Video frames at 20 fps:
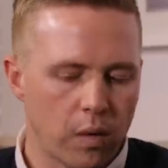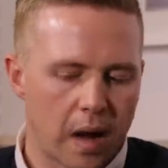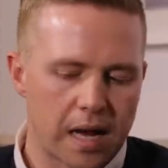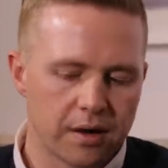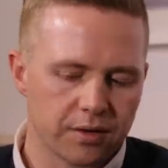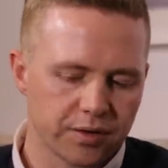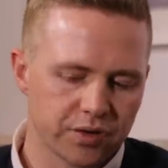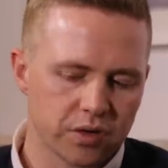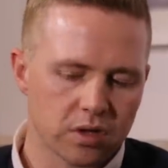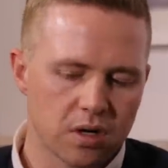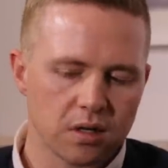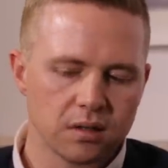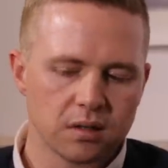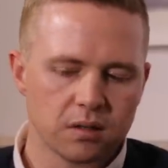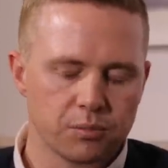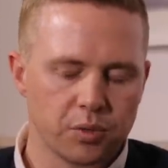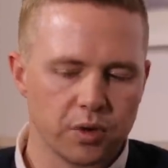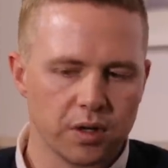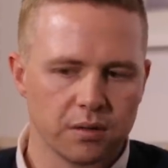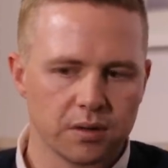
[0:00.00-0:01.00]
our
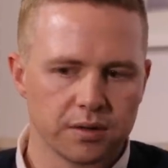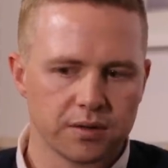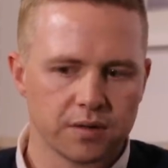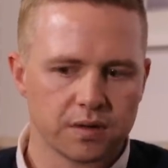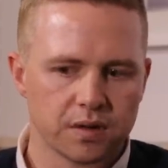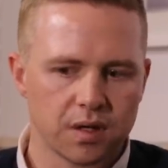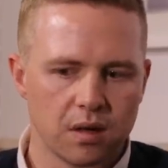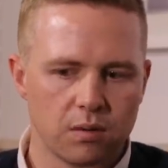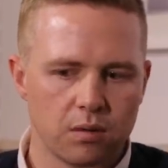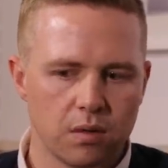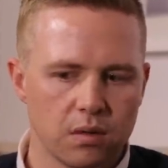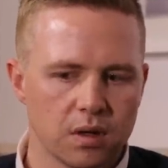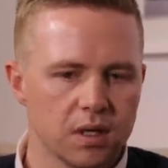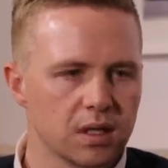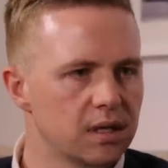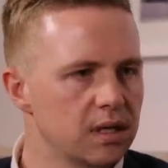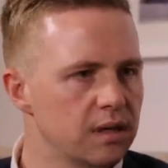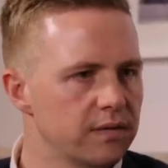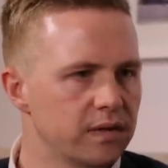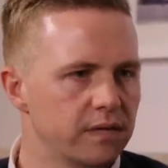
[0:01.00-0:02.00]
starting point was to say we want
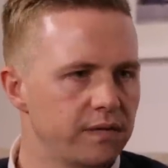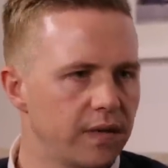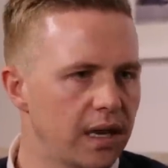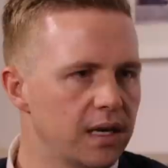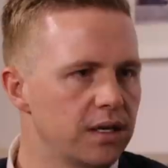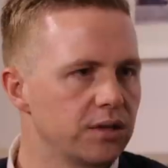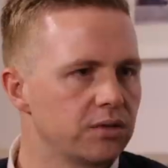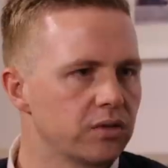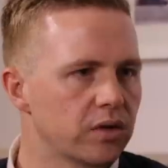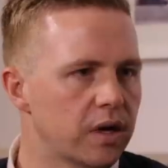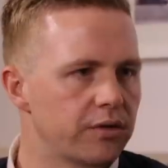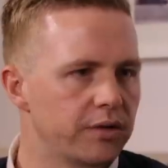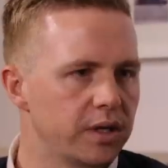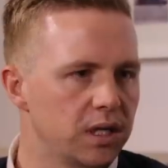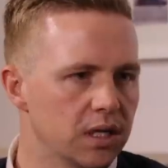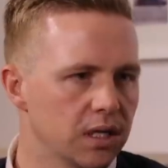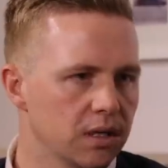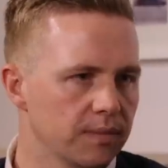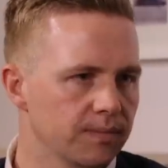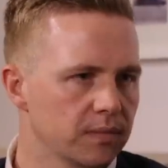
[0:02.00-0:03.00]
to deliver value to our
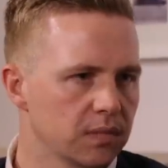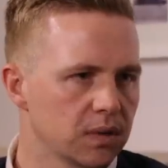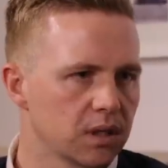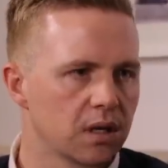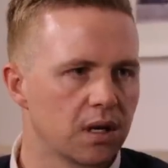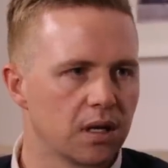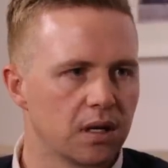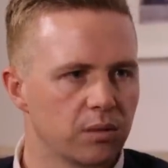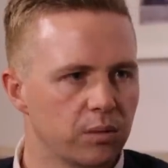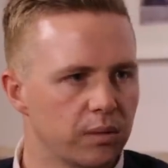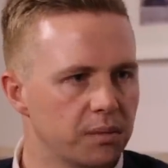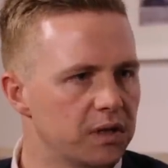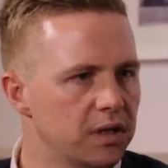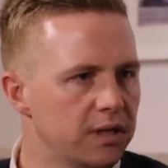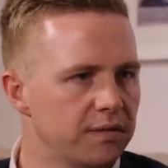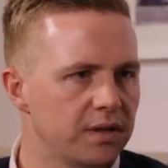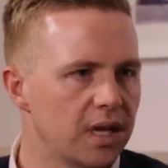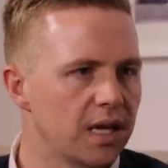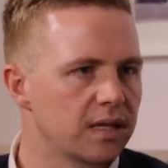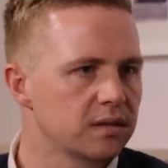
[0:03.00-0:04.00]
reader. mm Uh, we
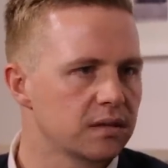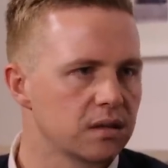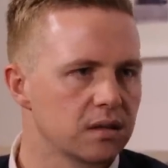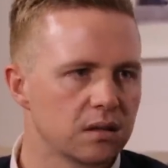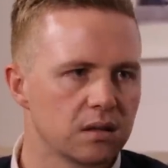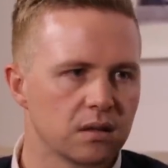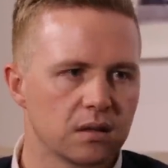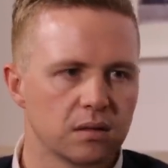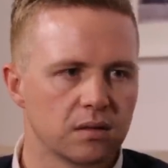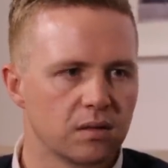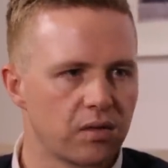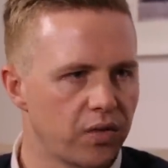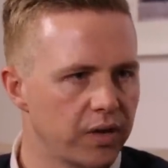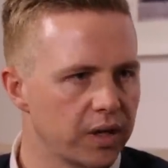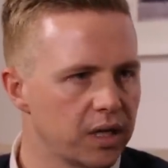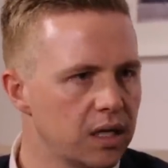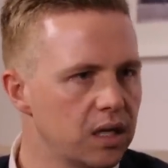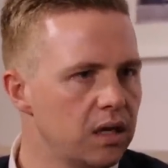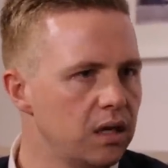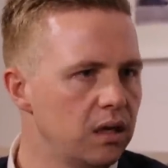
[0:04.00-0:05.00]
believe that's the,
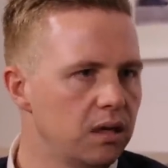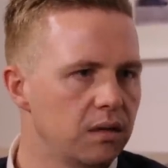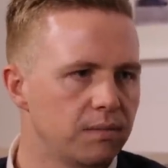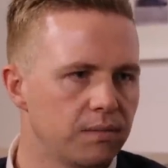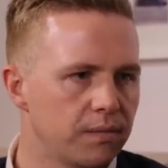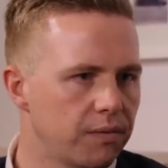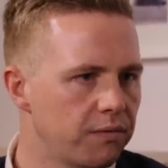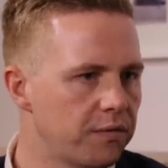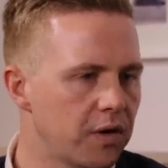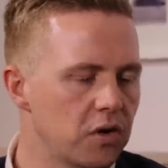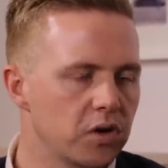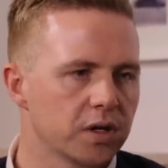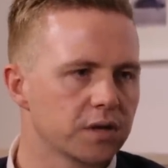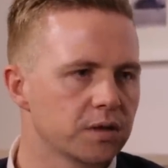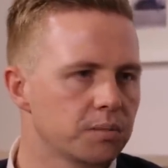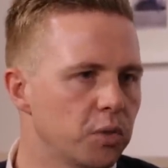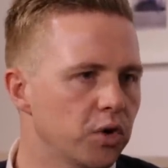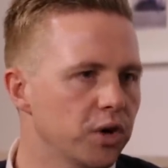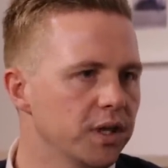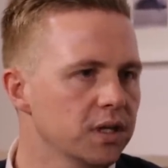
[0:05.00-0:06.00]
the key
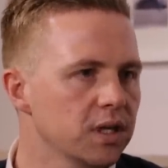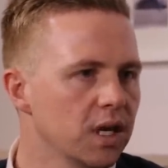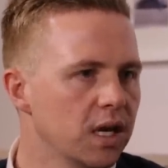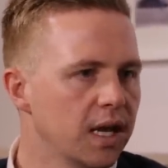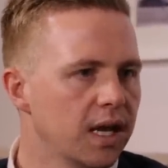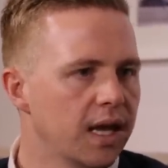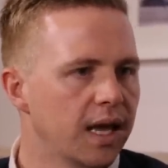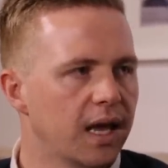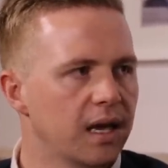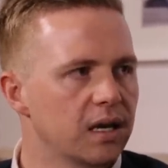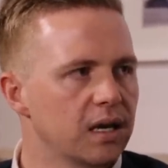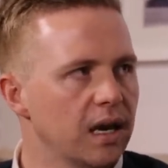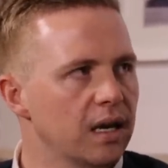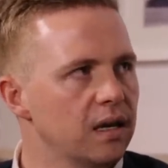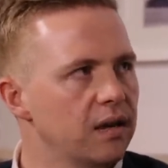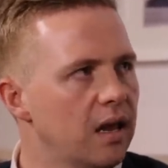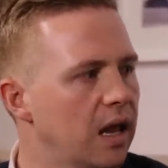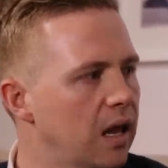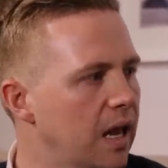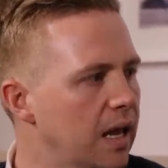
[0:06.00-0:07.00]
focus point, and
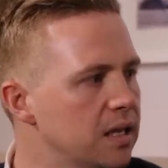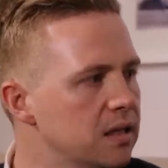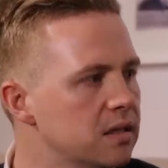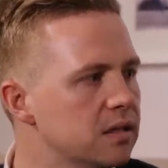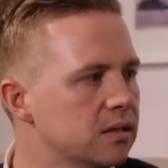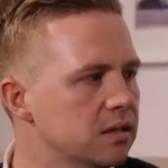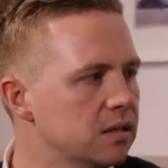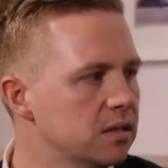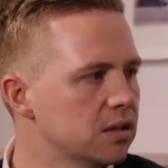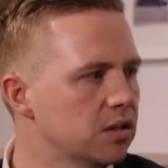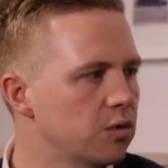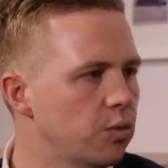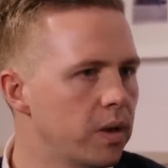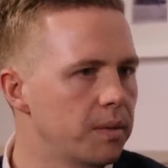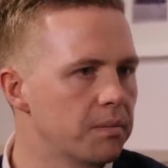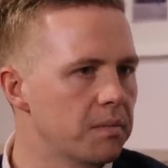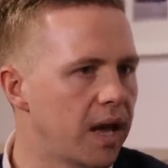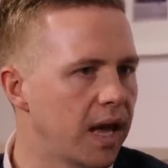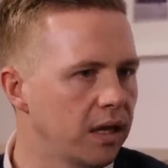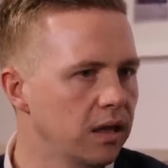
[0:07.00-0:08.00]
any any decision
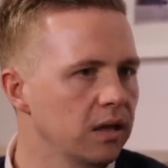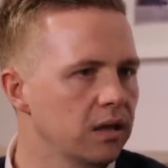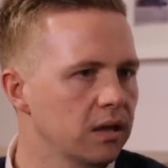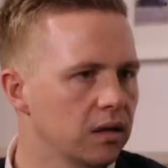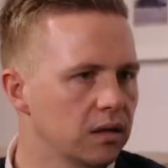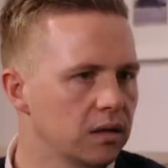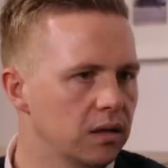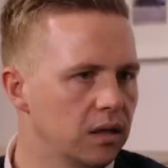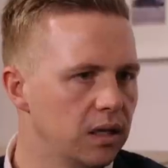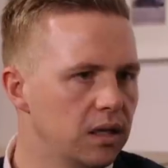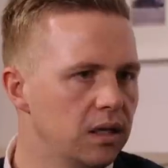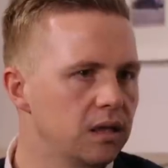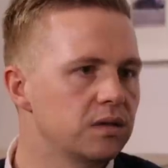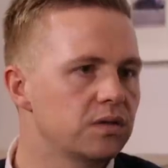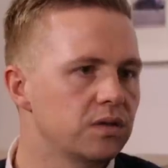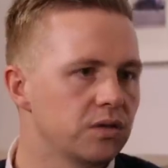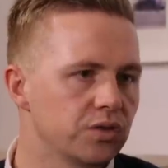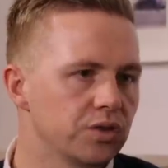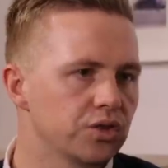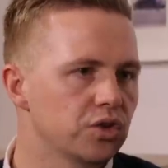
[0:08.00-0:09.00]
we make
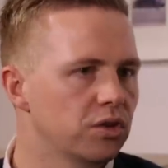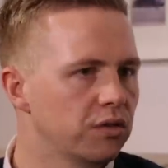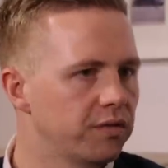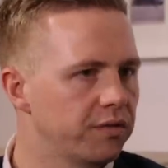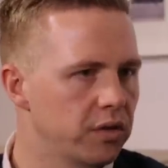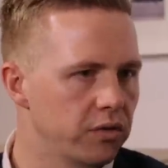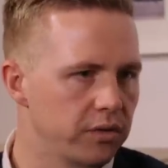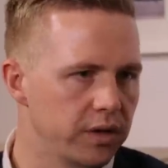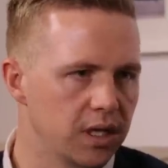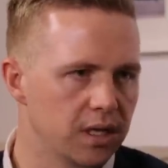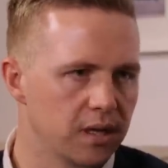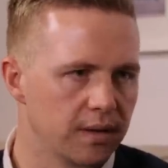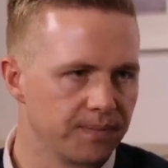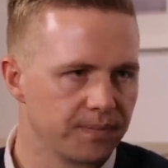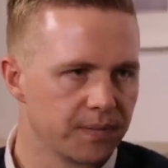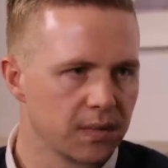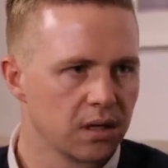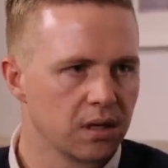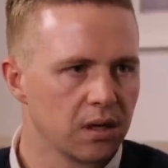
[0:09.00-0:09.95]
needs to serve the reader.